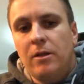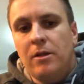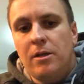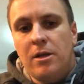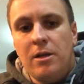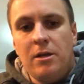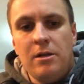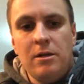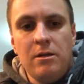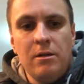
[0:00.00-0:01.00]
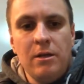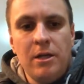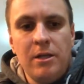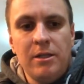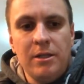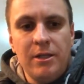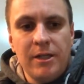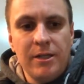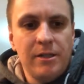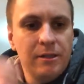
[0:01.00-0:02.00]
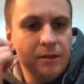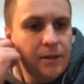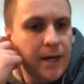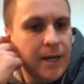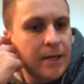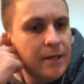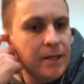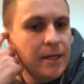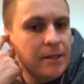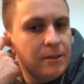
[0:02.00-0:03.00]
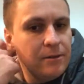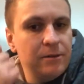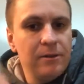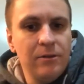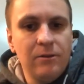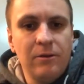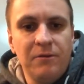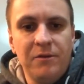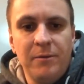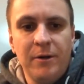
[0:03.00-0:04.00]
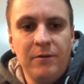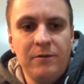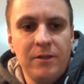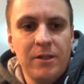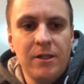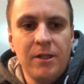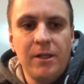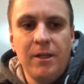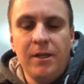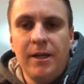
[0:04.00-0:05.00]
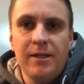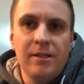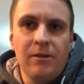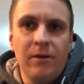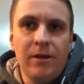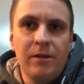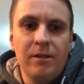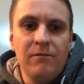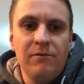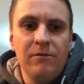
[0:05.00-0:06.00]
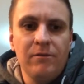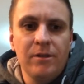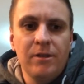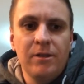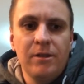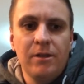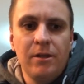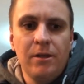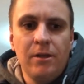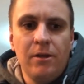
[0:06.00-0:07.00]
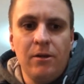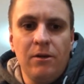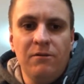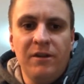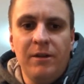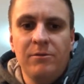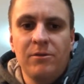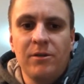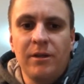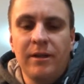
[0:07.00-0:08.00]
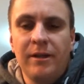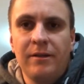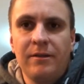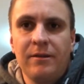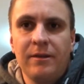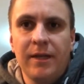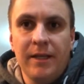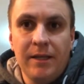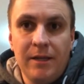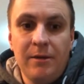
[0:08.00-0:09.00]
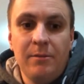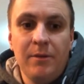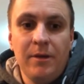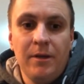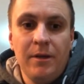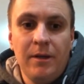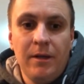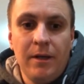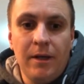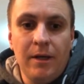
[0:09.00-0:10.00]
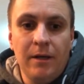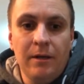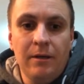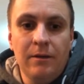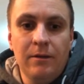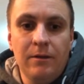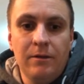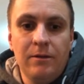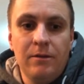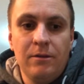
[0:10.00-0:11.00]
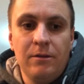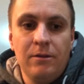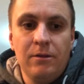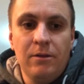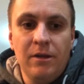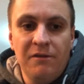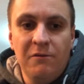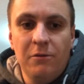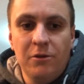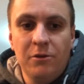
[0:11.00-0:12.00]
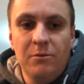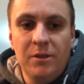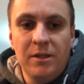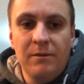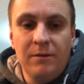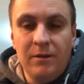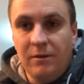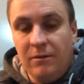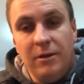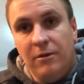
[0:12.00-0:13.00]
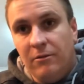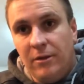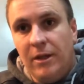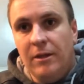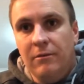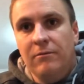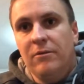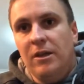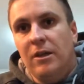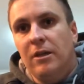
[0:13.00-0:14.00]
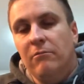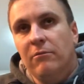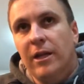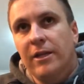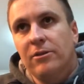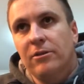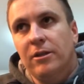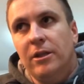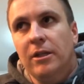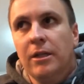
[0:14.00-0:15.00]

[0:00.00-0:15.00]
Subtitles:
He suggested that anterior tilt of your pelvis has the greatest influence of hamstring length at the hip, and therefore should be something, again, thinking laterally,